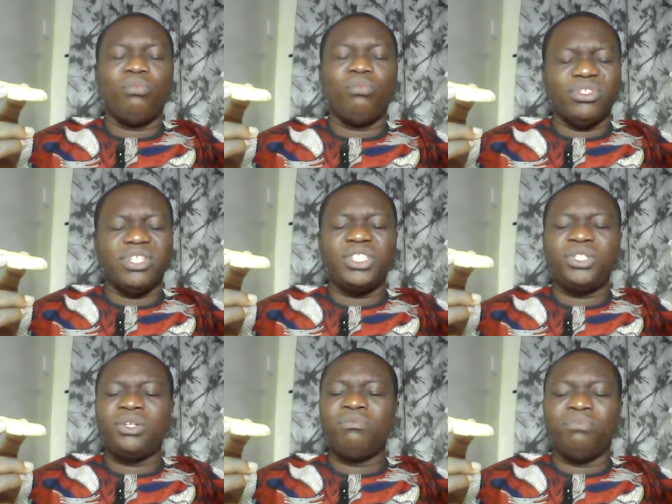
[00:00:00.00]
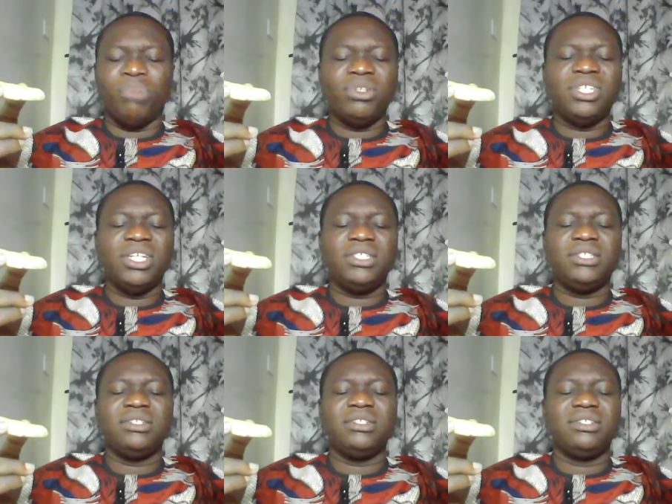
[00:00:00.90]
possession,
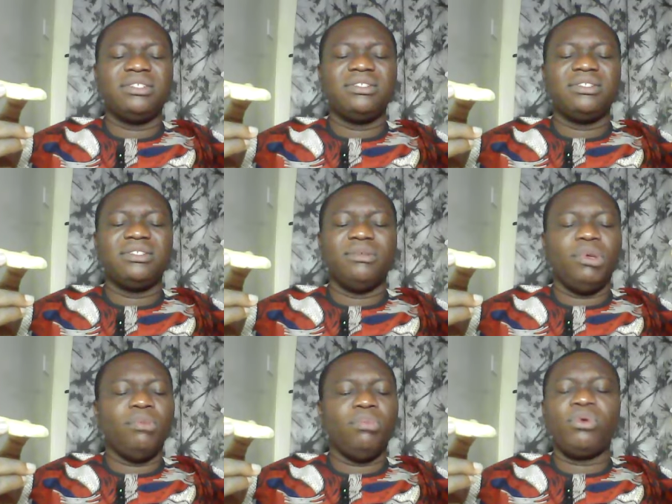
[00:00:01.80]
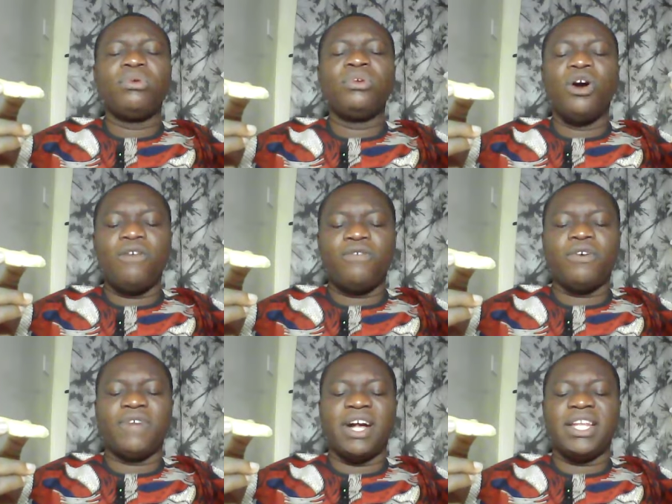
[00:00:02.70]
bondage be broken off
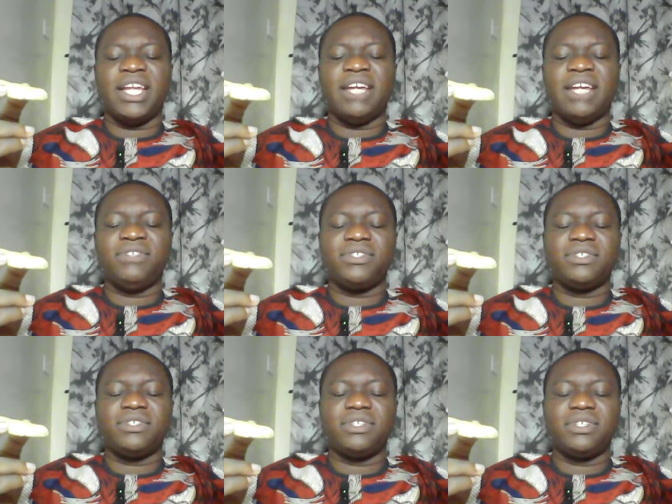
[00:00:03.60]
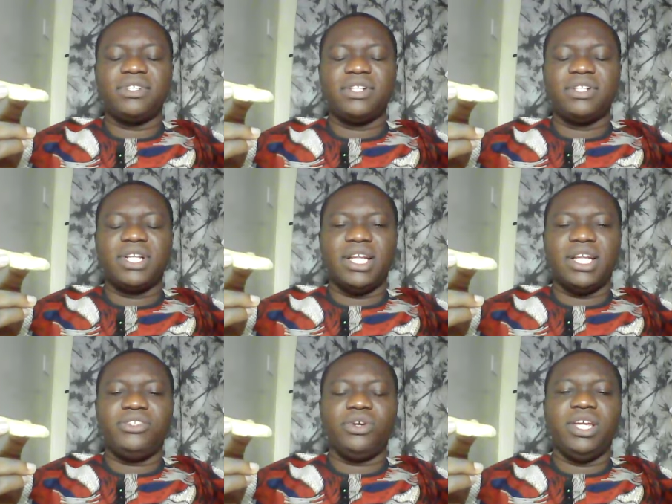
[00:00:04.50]
of our lives. And
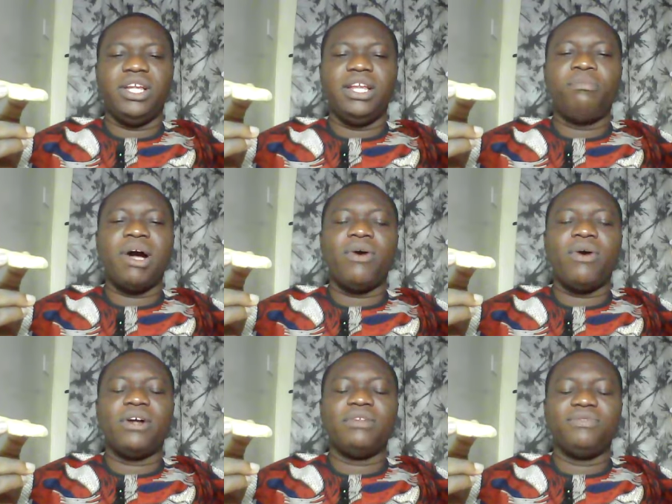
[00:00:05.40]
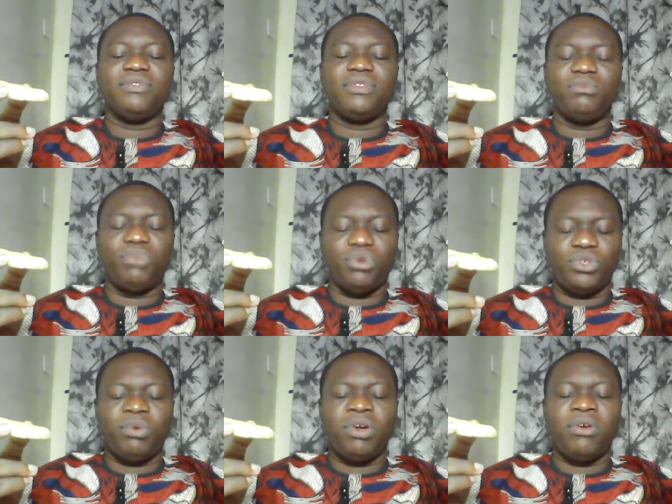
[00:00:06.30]
let your healing power,
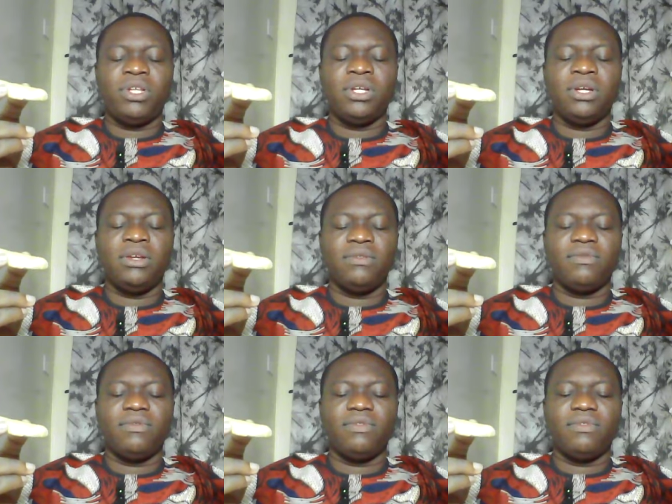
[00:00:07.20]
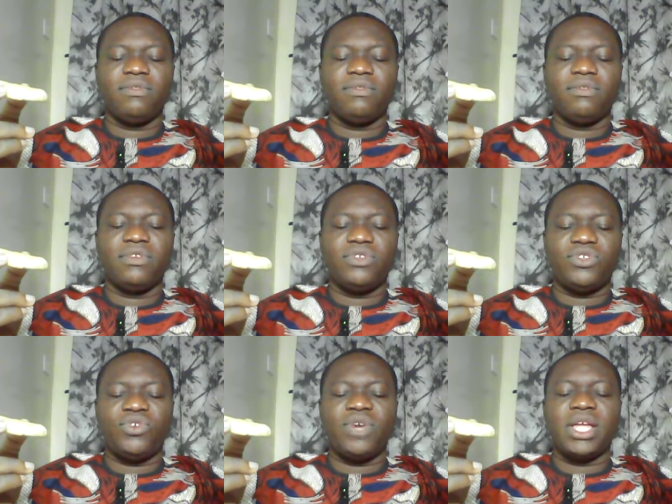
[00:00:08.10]
prosperity,
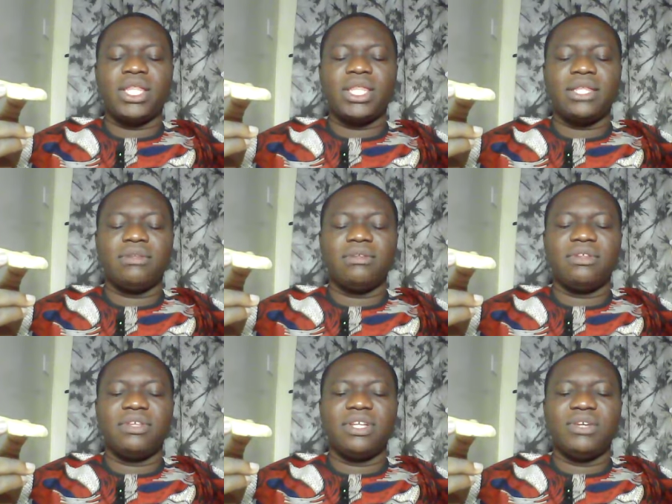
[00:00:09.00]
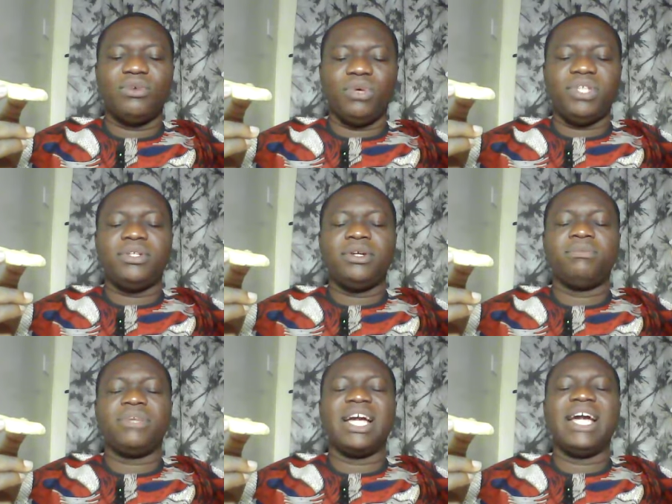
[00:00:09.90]
strength,
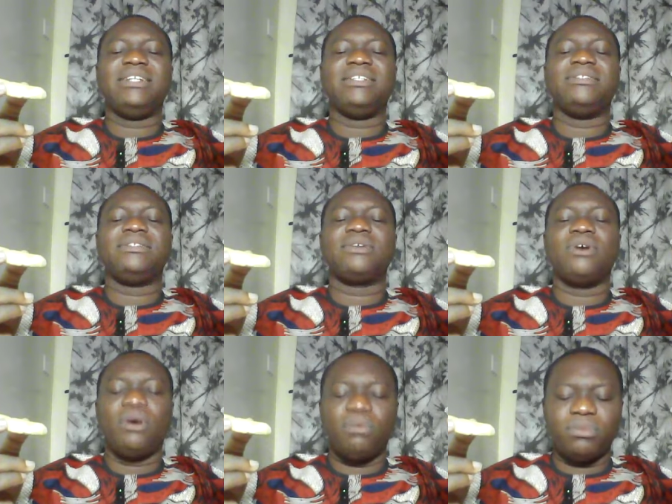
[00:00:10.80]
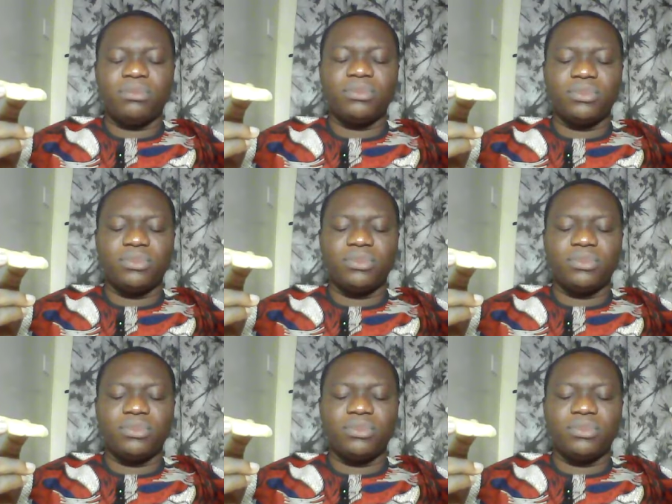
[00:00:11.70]
wisdom, guidance come